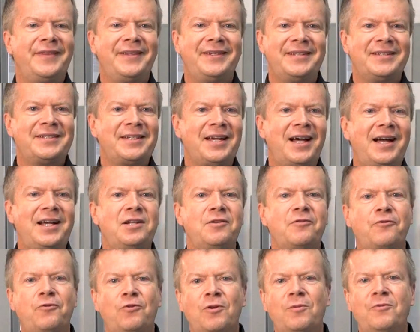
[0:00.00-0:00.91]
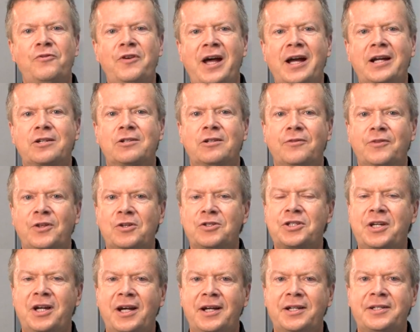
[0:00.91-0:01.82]
the design and form factor of
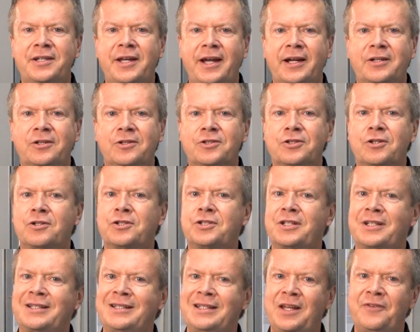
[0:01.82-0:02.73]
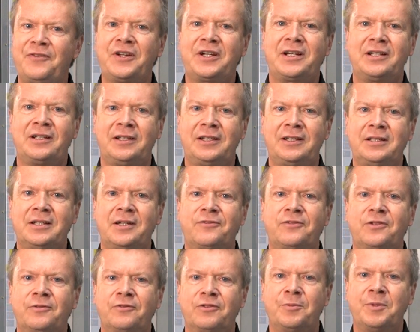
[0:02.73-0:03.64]
those contactors are significantly
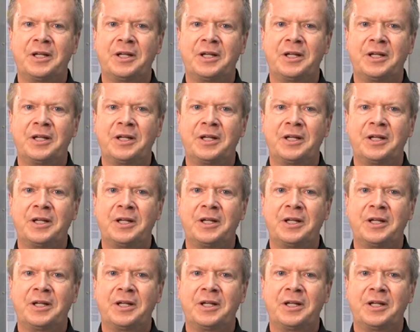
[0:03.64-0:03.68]
different